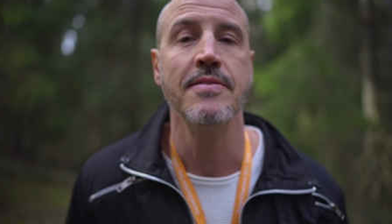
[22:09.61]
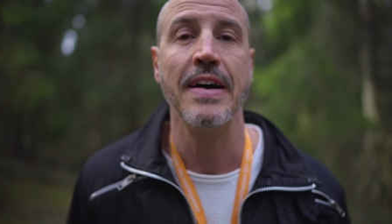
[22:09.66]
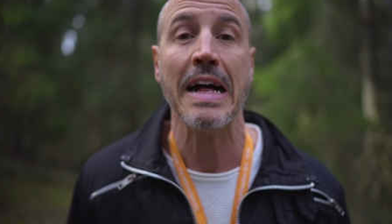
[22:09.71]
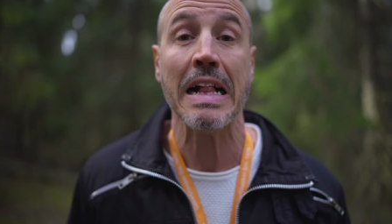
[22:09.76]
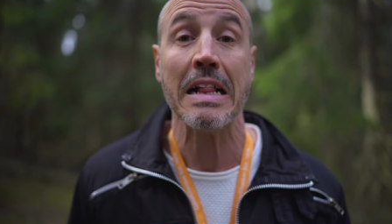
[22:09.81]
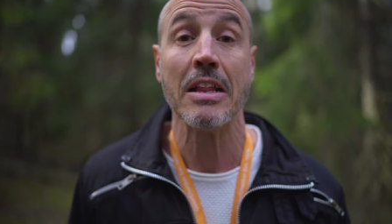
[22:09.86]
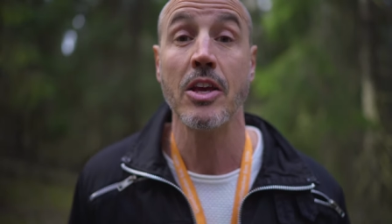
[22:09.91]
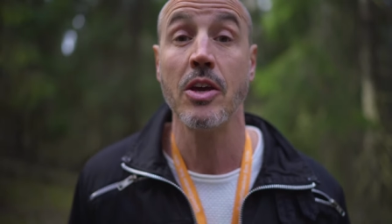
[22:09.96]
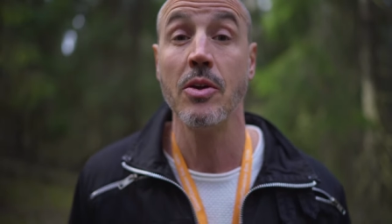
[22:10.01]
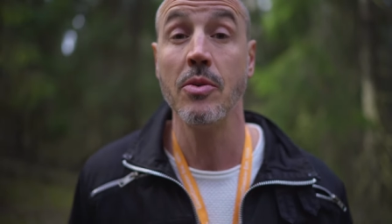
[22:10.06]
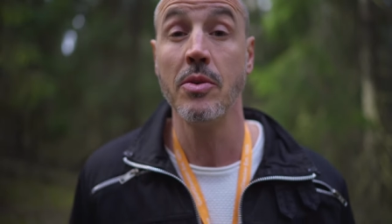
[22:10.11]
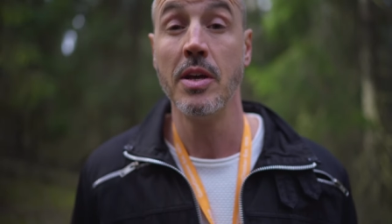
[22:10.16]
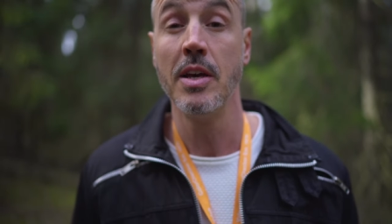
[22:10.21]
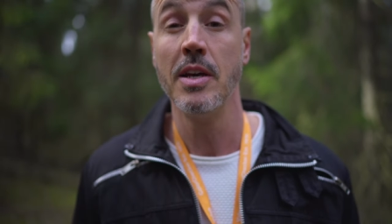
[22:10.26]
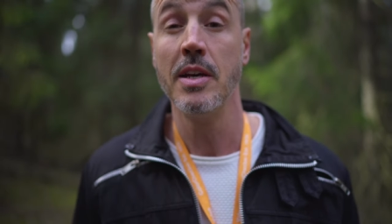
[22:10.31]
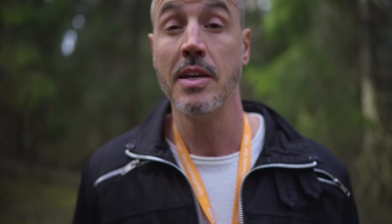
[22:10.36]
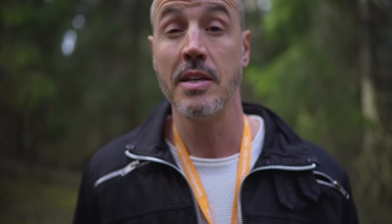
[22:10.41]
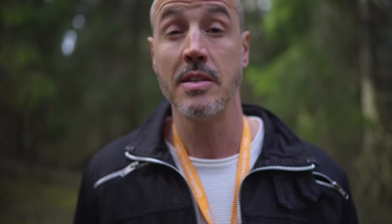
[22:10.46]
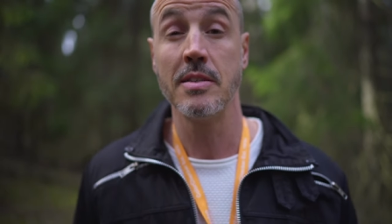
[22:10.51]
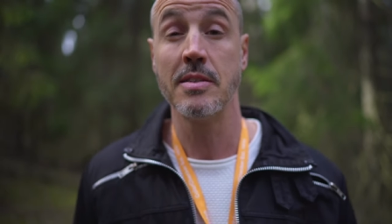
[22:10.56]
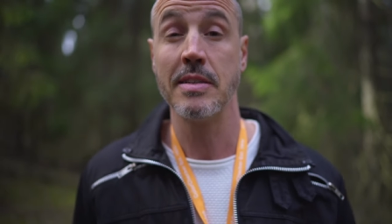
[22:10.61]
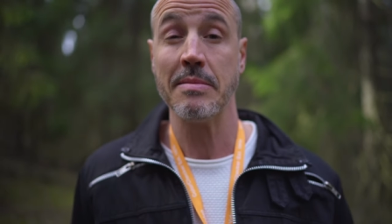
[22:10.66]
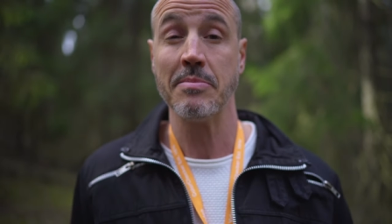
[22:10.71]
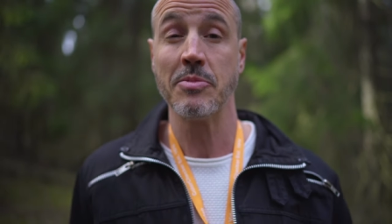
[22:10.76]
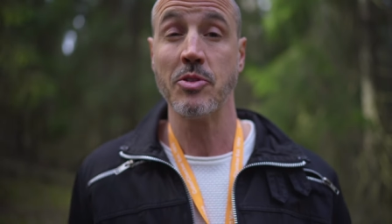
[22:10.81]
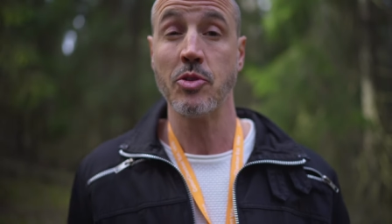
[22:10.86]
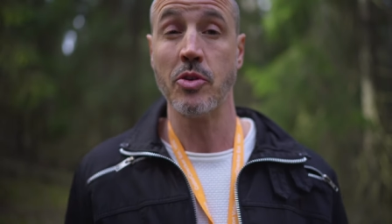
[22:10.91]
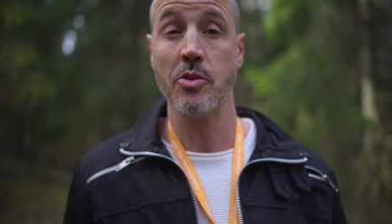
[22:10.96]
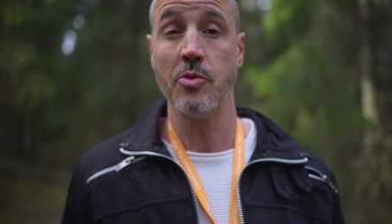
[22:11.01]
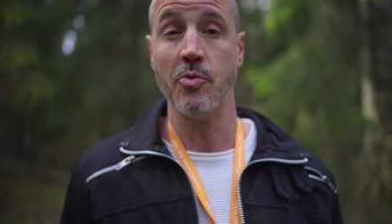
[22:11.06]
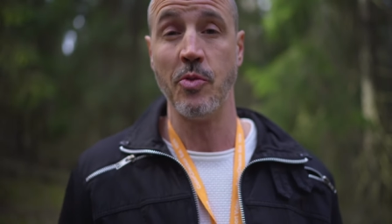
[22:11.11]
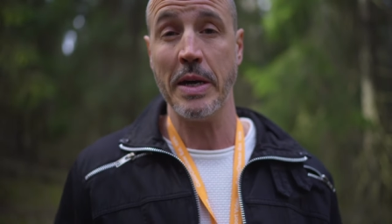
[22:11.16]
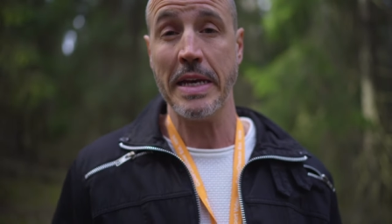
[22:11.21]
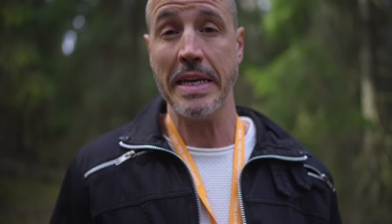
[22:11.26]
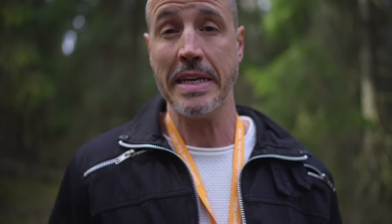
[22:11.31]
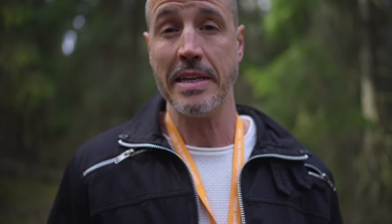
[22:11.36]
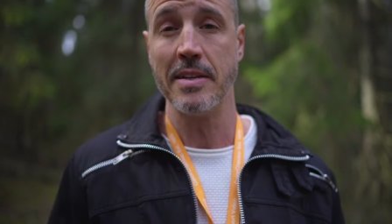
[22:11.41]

valued in some sort of way,